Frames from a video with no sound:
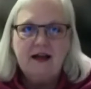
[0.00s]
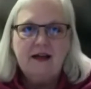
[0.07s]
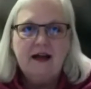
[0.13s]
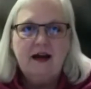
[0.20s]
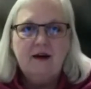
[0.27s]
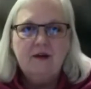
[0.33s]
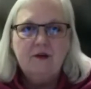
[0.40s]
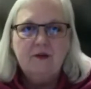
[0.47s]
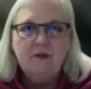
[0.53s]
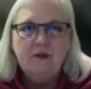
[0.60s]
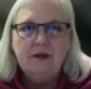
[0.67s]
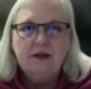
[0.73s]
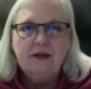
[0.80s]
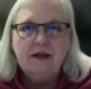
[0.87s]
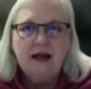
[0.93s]
How do
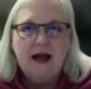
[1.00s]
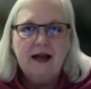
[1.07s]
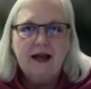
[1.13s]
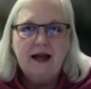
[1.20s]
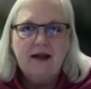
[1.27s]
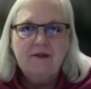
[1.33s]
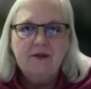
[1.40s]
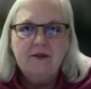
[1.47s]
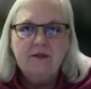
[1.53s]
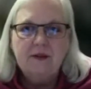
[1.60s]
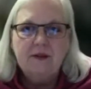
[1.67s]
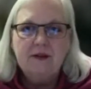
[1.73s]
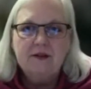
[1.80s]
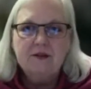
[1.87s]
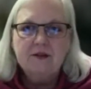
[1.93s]
we not have it
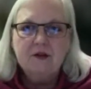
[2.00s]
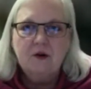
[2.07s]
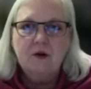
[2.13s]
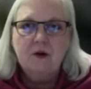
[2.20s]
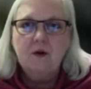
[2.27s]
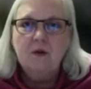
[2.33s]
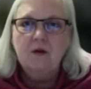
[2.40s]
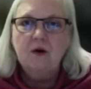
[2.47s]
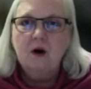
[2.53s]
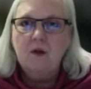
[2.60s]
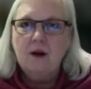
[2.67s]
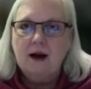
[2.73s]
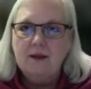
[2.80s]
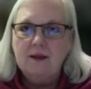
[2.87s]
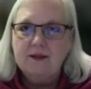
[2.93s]
be so
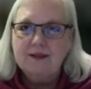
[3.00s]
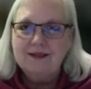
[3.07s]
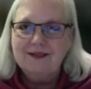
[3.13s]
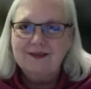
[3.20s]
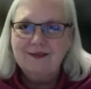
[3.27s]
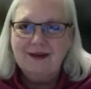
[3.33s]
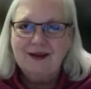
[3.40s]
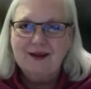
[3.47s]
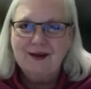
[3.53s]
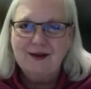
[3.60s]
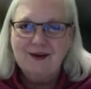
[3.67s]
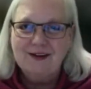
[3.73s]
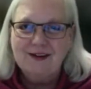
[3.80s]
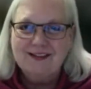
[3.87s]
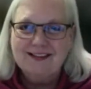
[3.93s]
co-opted by
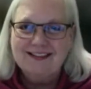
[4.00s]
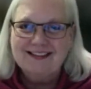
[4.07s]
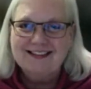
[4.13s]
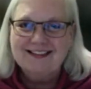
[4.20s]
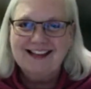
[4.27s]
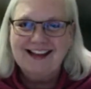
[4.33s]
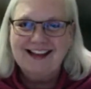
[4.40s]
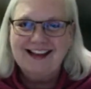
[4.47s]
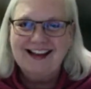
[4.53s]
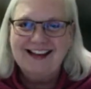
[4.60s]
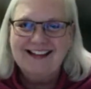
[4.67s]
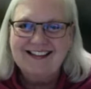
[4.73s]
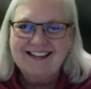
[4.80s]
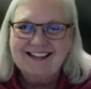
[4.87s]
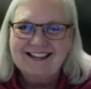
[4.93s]
courts
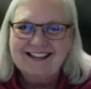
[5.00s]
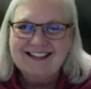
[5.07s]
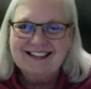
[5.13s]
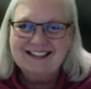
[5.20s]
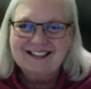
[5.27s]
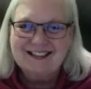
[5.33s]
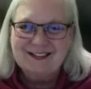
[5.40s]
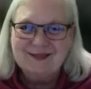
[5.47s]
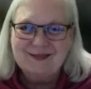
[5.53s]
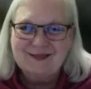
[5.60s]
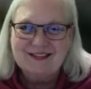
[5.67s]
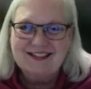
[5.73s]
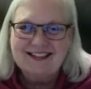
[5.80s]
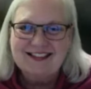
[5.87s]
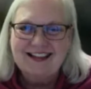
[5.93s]
and
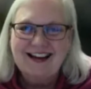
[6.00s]
systems?